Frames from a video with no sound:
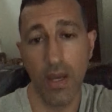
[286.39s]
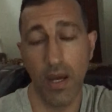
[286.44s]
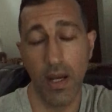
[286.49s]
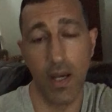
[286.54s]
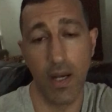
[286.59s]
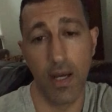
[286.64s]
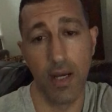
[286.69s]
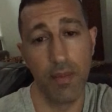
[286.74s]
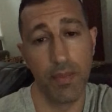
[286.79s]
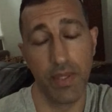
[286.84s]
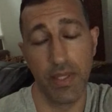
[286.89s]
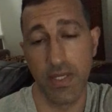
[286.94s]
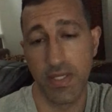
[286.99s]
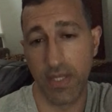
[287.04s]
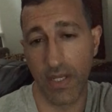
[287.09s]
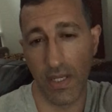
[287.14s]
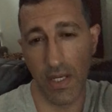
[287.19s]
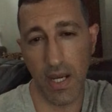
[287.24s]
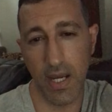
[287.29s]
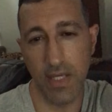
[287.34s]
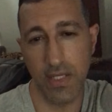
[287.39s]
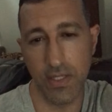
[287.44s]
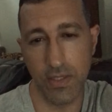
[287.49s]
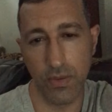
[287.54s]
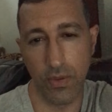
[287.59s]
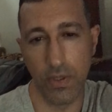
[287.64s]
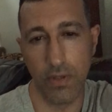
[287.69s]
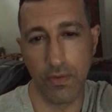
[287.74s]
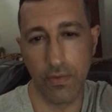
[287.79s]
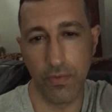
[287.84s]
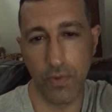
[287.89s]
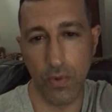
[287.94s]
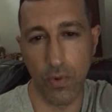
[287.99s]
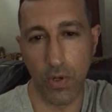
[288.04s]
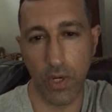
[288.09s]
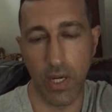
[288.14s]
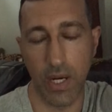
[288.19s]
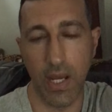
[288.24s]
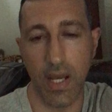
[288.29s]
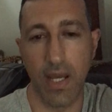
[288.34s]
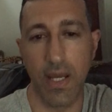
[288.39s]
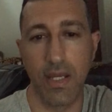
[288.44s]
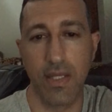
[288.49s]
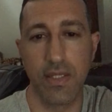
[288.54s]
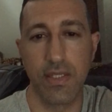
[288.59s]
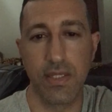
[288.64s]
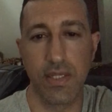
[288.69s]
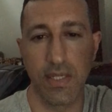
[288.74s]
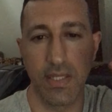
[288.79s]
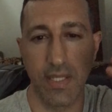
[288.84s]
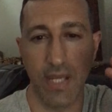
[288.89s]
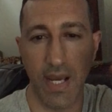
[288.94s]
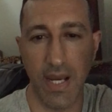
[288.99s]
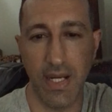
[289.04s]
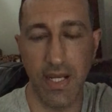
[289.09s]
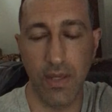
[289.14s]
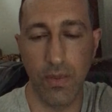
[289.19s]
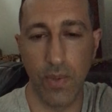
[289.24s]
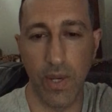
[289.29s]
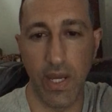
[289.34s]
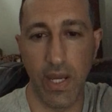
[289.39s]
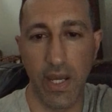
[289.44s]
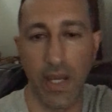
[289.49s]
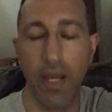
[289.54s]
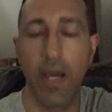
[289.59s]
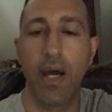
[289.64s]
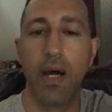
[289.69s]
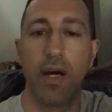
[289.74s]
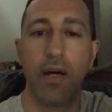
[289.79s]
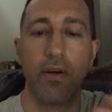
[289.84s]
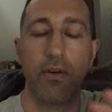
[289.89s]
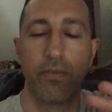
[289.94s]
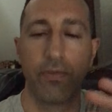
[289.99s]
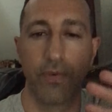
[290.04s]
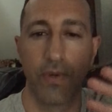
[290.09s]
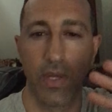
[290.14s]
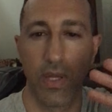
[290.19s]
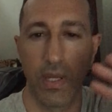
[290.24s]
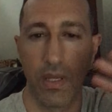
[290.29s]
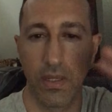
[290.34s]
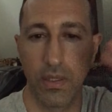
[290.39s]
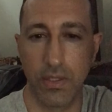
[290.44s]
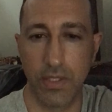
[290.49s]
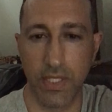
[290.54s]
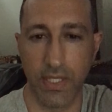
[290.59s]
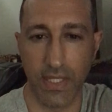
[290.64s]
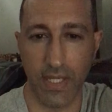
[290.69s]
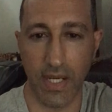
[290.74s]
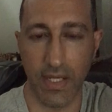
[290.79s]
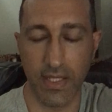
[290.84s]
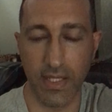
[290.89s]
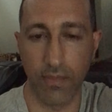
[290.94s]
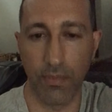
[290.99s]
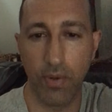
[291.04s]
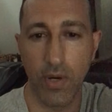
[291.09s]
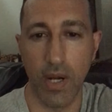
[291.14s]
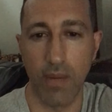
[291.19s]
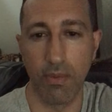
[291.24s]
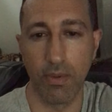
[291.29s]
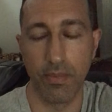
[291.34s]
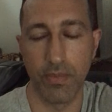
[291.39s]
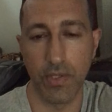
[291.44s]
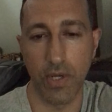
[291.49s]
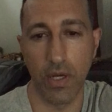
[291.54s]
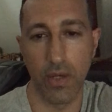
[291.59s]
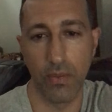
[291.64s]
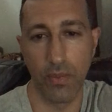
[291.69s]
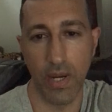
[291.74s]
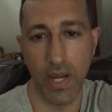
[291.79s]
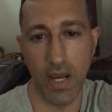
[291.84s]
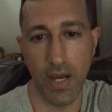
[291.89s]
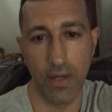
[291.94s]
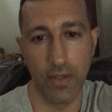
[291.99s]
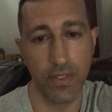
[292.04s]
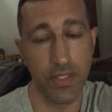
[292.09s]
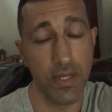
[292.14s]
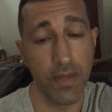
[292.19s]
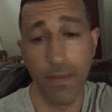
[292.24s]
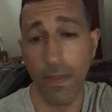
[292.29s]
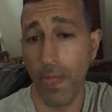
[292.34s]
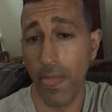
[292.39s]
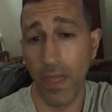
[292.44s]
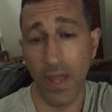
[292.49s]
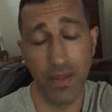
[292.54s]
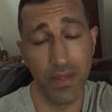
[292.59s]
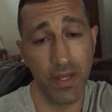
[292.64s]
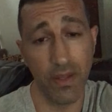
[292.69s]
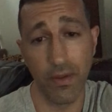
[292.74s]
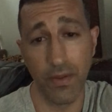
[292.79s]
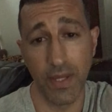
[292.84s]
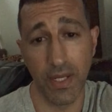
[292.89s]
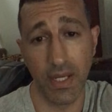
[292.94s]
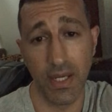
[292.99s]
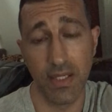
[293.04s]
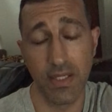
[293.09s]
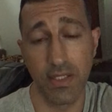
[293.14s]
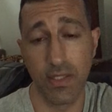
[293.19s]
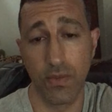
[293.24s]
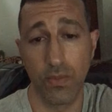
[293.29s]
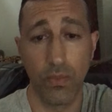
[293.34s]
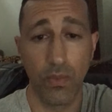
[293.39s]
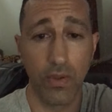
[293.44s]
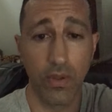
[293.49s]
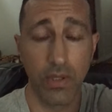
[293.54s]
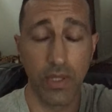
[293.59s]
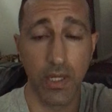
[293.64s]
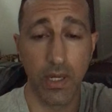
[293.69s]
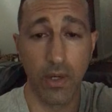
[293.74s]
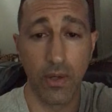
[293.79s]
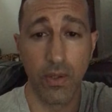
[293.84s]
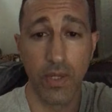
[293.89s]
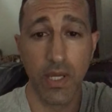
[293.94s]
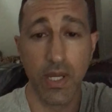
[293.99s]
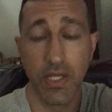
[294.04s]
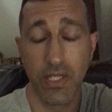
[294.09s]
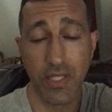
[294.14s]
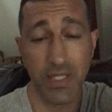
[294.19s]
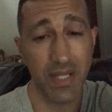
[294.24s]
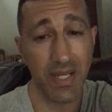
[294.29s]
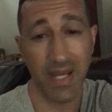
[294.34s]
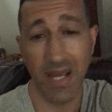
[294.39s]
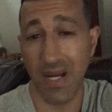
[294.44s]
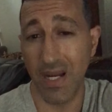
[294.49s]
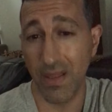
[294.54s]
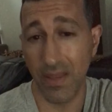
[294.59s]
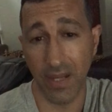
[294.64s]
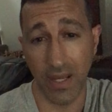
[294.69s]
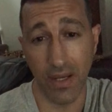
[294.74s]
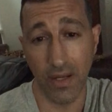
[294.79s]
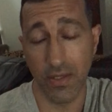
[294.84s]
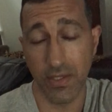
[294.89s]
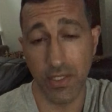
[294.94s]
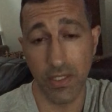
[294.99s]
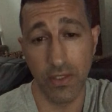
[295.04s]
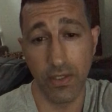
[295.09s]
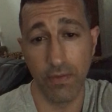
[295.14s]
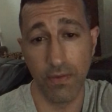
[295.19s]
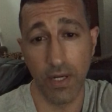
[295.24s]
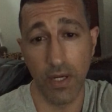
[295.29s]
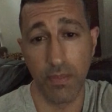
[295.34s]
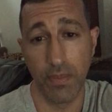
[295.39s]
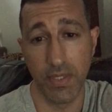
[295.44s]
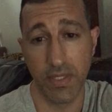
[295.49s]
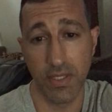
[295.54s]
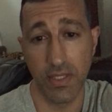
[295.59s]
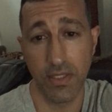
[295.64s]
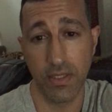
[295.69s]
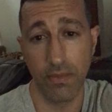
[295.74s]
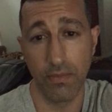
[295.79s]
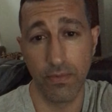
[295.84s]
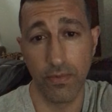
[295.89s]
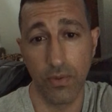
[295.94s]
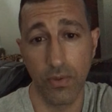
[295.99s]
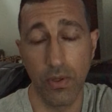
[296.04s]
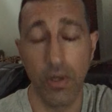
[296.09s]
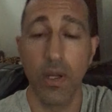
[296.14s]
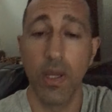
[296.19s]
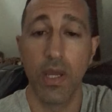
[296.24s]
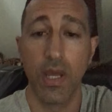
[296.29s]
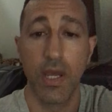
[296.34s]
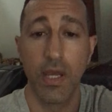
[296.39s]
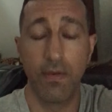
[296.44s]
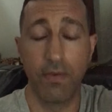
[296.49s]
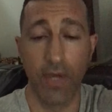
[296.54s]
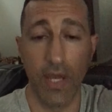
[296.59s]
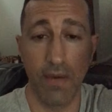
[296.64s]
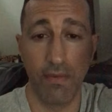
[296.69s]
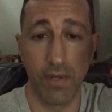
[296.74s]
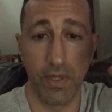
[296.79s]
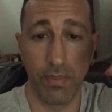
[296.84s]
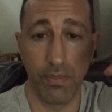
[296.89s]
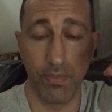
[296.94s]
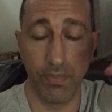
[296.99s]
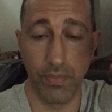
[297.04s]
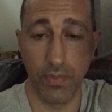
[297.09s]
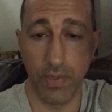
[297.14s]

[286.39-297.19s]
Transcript: But this is a nice sort of organized, tidy way of discussing problems on rounds. And the other thing is just like anything else that you develop a system for, if you have a